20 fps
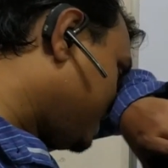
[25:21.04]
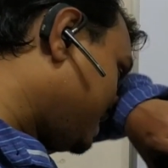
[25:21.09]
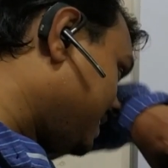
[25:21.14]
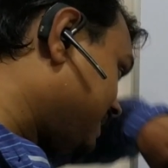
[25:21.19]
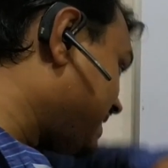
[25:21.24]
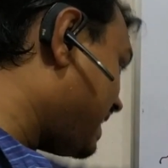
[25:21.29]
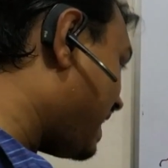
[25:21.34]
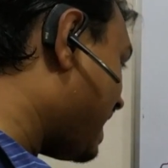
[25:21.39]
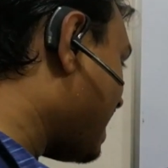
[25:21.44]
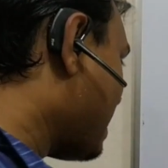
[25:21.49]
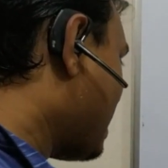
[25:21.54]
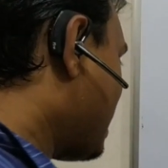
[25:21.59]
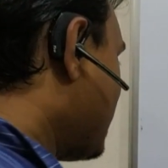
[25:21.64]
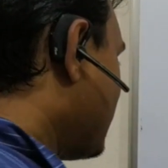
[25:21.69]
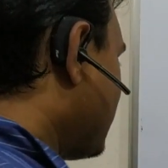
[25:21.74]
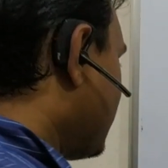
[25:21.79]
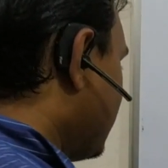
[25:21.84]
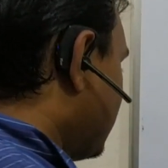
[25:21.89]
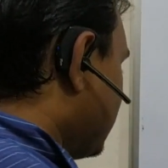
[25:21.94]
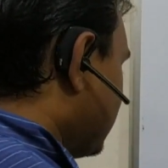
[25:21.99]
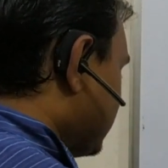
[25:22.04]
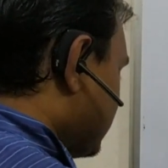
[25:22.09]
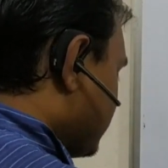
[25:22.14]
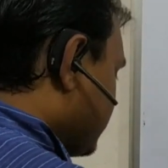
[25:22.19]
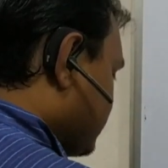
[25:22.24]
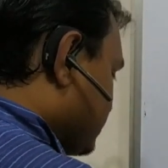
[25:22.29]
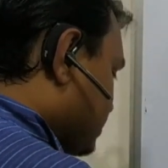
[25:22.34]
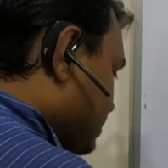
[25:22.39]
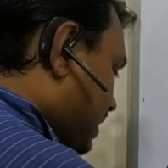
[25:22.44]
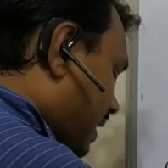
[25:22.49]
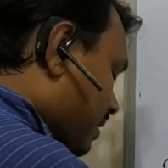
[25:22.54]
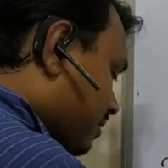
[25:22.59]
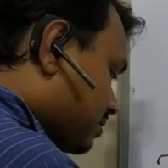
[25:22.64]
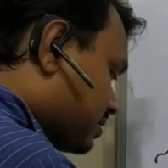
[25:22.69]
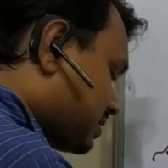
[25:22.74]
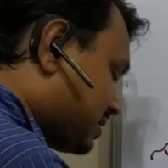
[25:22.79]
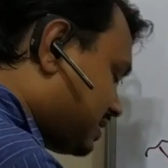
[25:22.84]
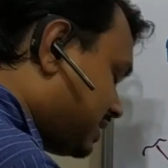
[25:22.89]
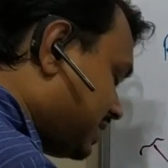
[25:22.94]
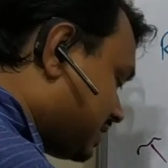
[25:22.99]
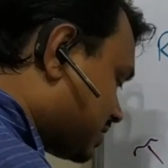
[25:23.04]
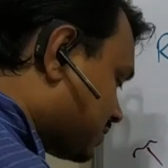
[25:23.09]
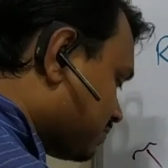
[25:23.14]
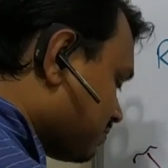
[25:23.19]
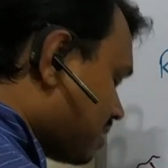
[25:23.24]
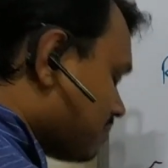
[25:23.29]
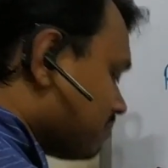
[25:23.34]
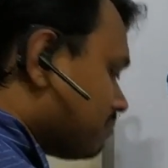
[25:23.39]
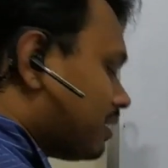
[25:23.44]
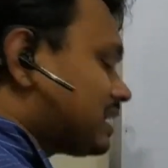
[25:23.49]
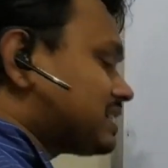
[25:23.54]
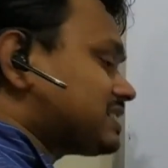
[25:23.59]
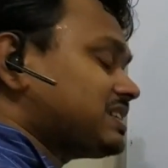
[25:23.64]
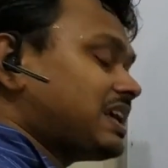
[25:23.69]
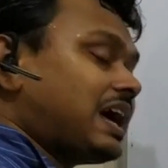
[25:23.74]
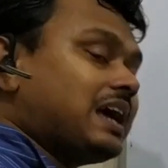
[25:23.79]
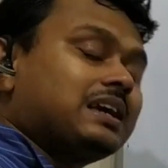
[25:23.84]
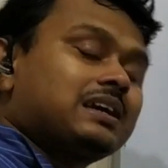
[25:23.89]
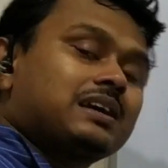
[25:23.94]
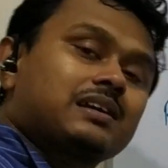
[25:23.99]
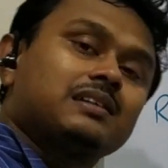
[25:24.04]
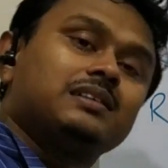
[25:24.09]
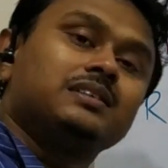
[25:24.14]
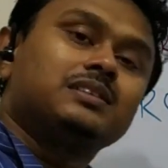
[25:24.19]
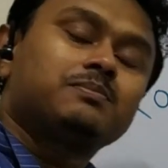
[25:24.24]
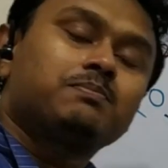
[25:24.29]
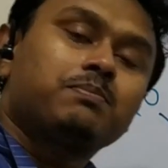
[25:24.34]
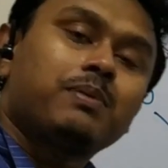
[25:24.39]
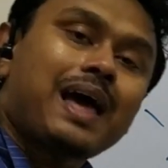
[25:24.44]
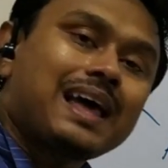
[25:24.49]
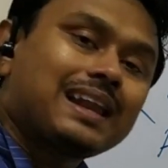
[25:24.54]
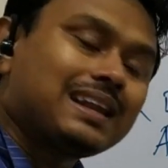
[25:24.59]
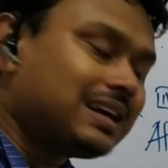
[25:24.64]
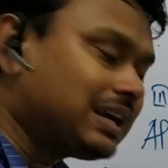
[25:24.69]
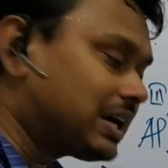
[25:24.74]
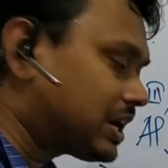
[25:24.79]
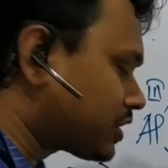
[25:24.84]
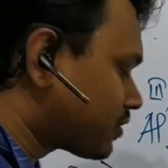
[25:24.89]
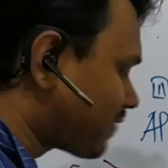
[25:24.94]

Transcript: is a 6-member cyclic planar